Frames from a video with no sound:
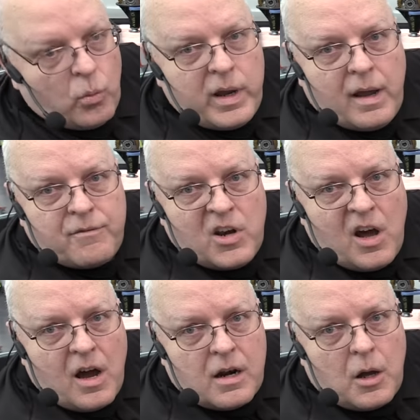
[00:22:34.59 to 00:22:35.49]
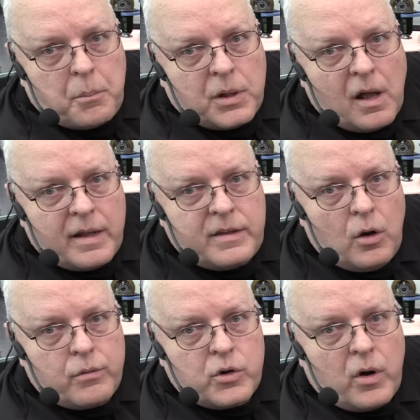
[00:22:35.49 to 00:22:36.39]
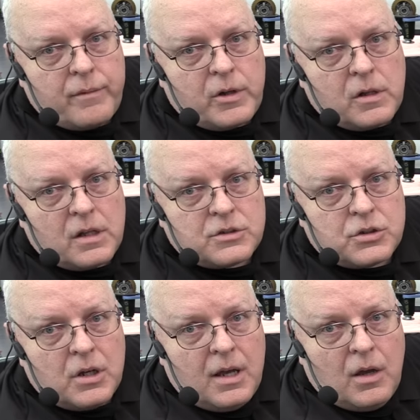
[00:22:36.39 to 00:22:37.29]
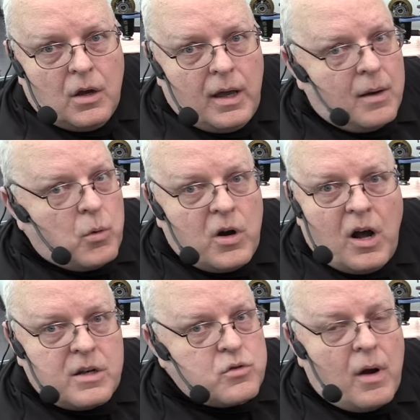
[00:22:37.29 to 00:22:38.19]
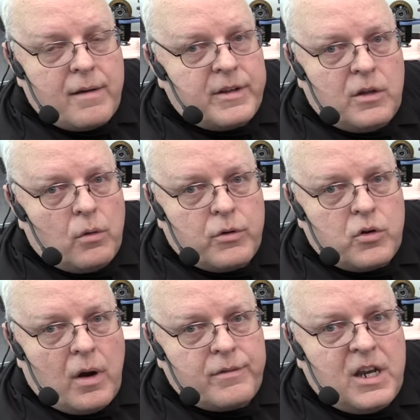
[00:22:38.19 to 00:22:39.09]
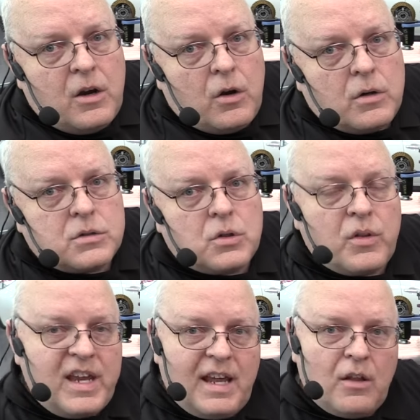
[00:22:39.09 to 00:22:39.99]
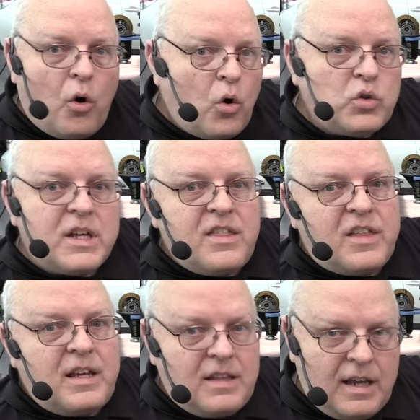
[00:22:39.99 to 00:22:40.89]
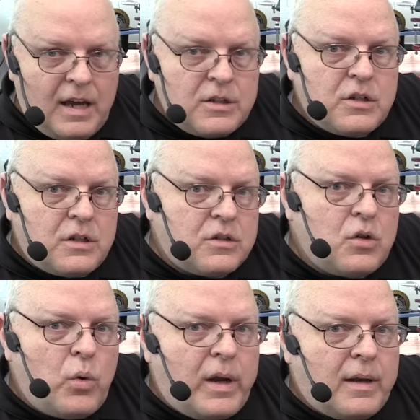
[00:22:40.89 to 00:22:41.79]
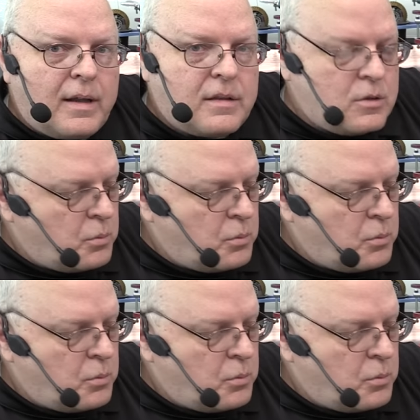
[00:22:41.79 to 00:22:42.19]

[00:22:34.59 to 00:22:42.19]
we have not applied the overdrive clutch and we're not driving the overdrive gear. So the only thing the engine is doing at this